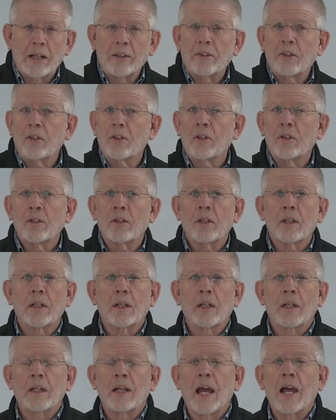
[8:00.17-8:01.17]
there
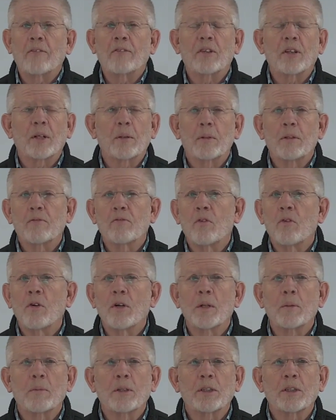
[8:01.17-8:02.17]
in Africa before
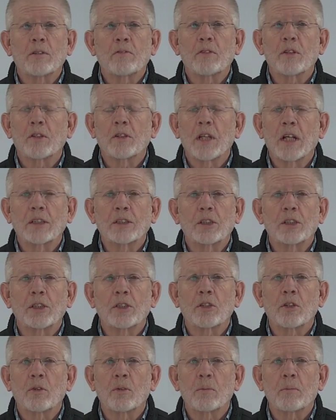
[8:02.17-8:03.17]
in a mission field. Now she's
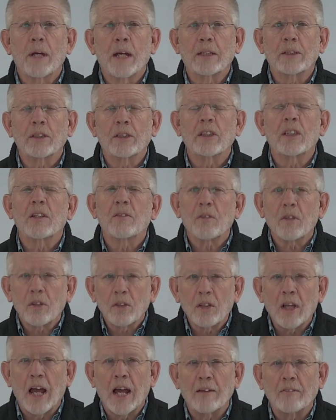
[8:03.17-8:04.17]
going back. She's given her
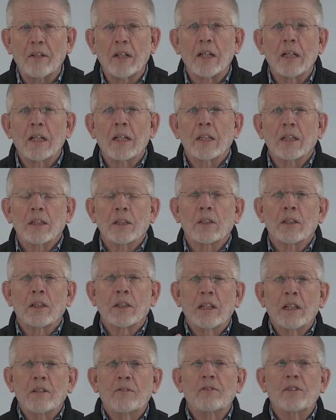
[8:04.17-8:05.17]
life,
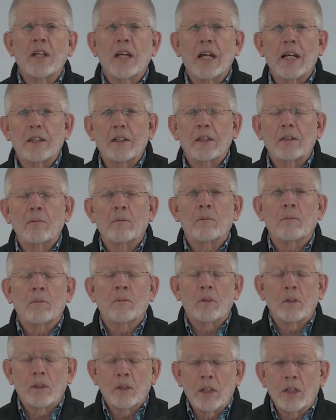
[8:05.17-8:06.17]
lived dead,
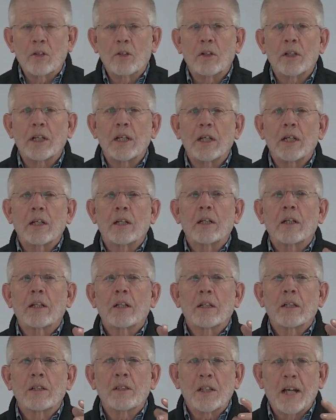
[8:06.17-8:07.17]
literally
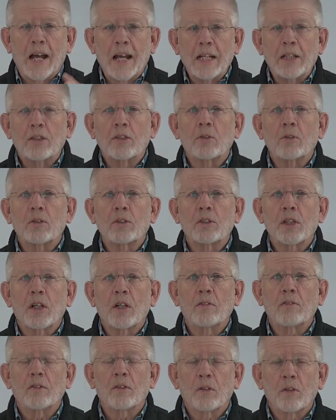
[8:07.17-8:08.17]
dying to
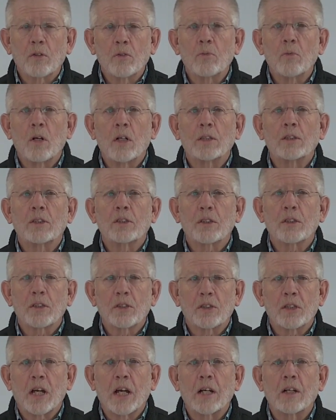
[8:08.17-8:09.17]
herself, her own wants,
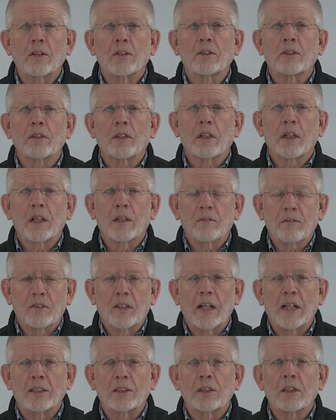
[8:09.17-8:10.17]
desires, and
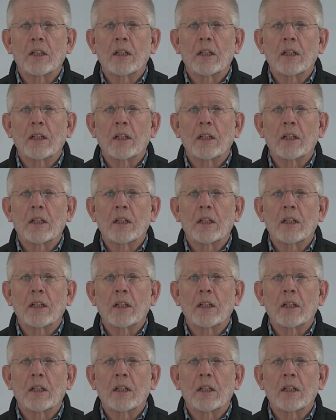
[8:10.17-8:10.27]
flesh